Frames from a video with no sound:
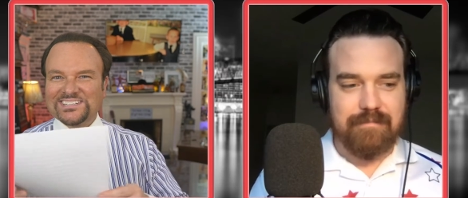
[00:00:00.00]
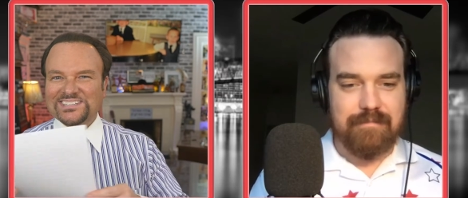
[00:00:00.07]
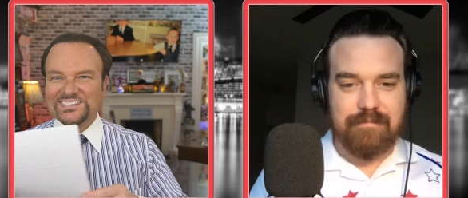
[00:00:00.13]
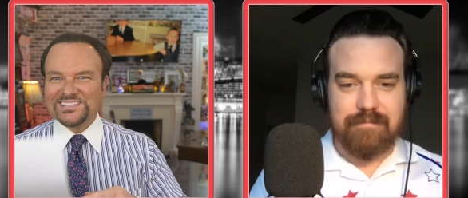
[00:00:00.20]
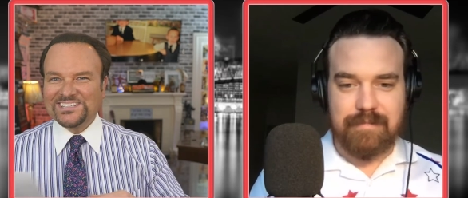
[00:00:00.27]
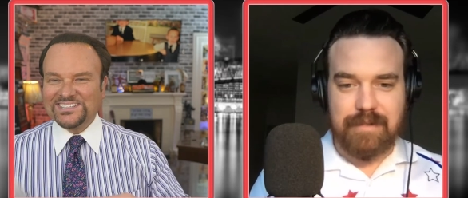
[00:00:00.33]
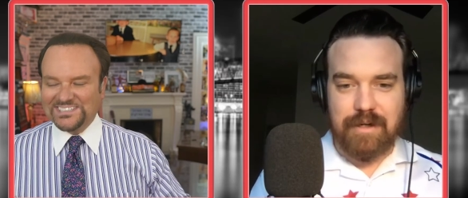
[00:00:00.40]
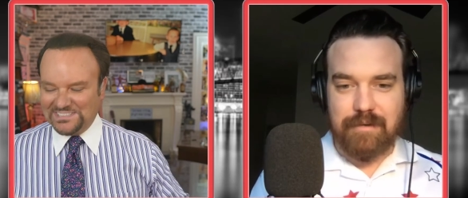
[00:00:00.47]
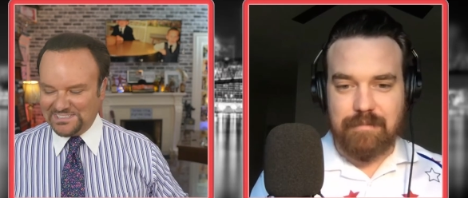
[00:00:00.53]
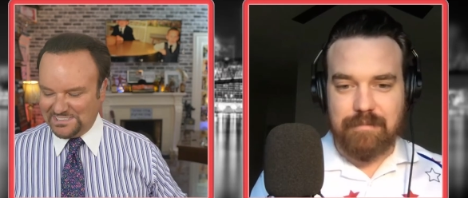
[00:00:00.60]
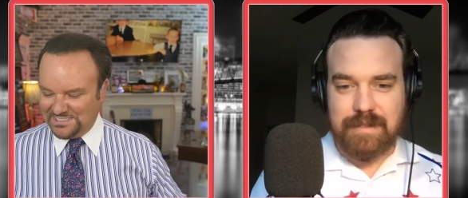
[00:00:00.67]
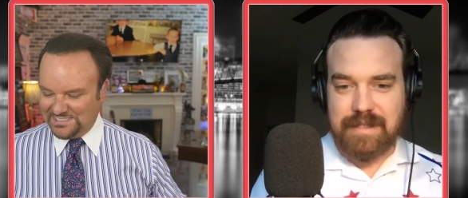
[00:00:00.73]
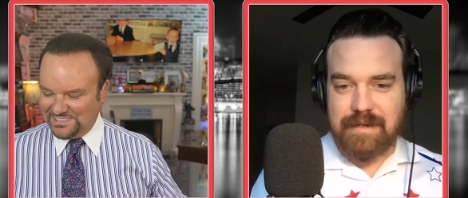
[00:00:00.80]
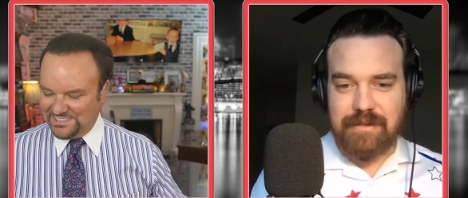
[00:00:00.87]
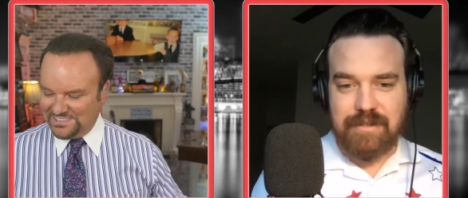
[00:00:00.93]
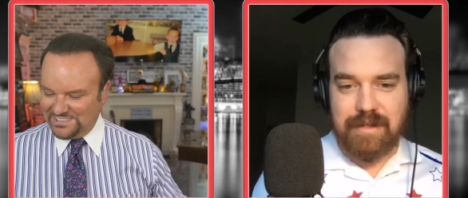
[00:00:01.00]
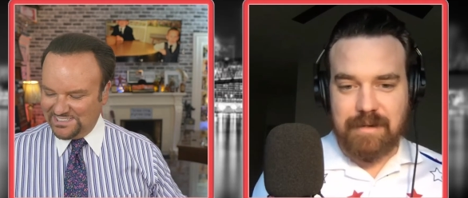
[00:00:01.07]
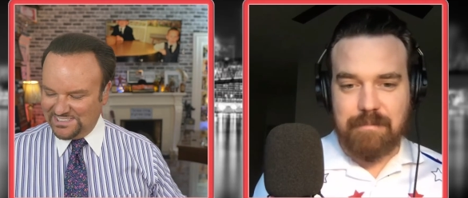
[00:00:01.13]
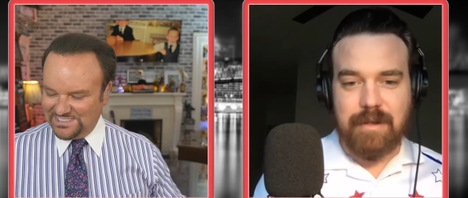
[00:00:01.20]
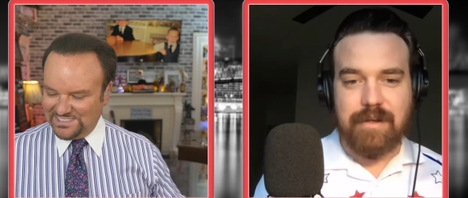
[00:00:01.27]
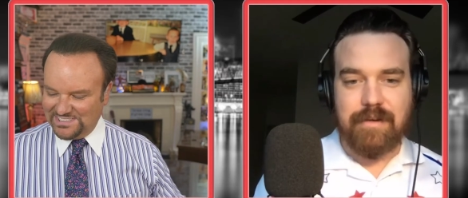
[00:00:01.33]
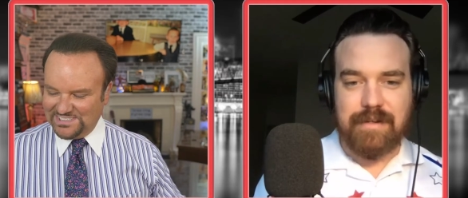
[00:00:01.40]
Speaker 1: you know potentially
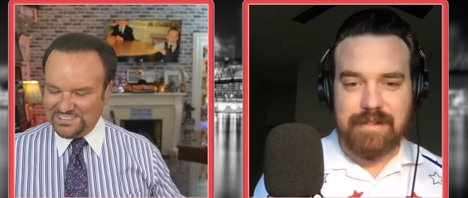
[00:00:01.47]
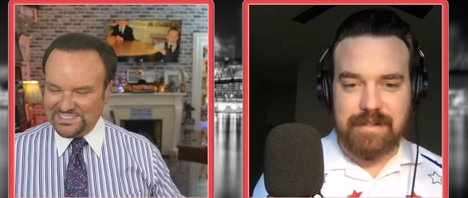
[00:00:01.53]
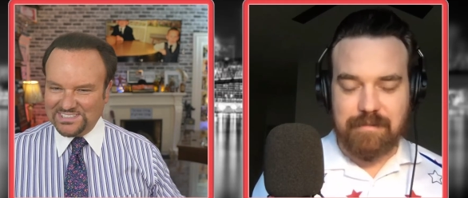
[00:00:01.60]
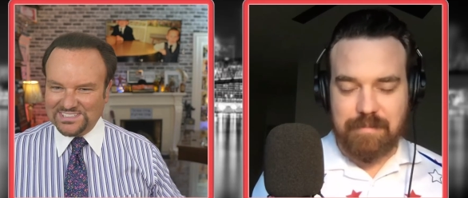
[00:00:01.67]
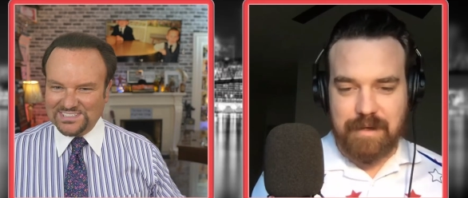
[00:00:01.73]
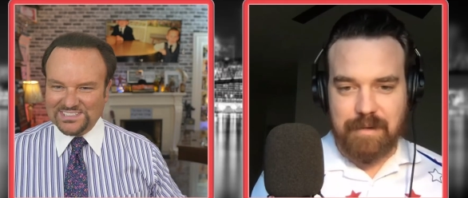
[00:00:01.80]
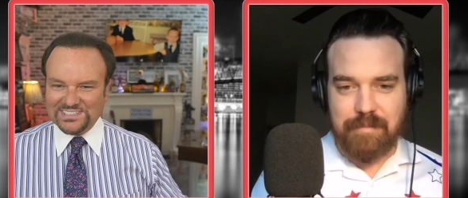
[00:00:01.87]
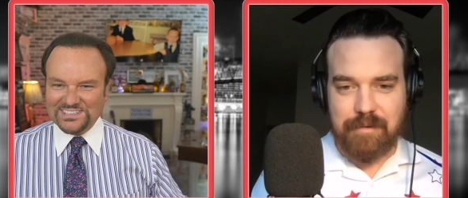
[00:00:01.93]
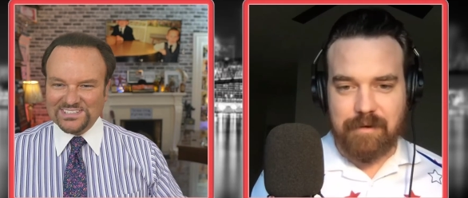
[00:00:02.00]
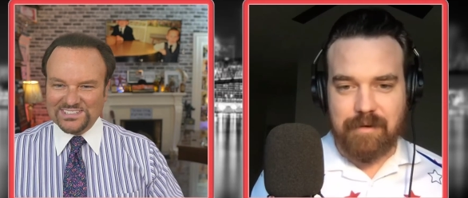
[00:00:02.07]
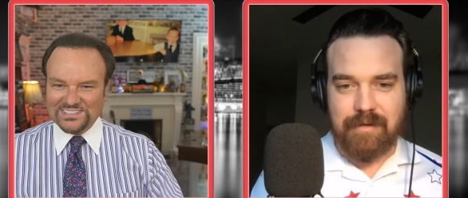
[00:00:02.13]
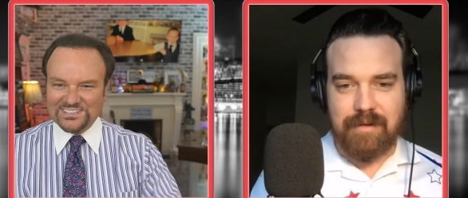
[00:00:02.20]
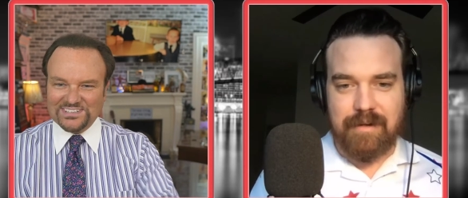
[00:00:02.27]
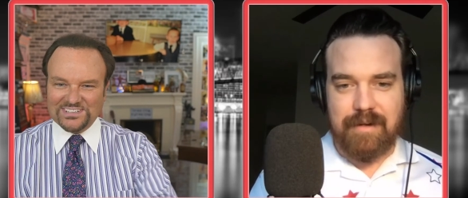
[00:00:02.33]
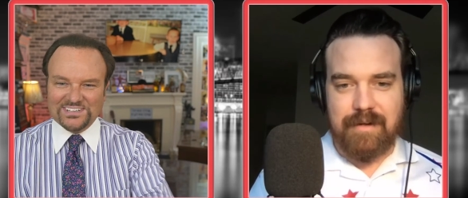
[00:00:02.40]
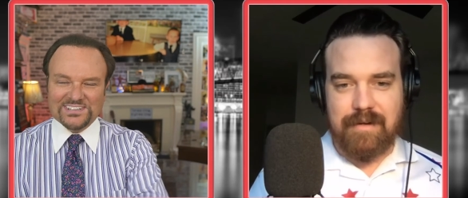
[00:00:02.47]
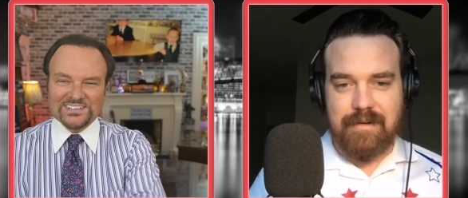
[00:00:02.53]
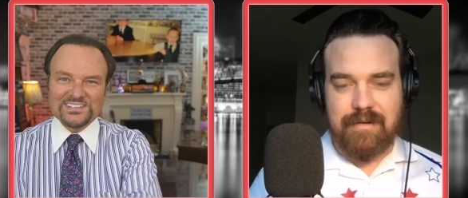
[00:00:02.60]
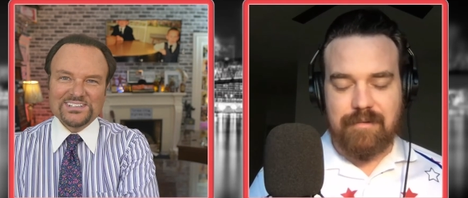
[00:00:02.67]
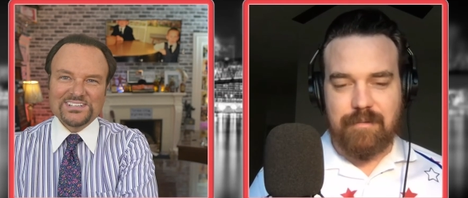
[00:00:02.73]
millions of people yeah.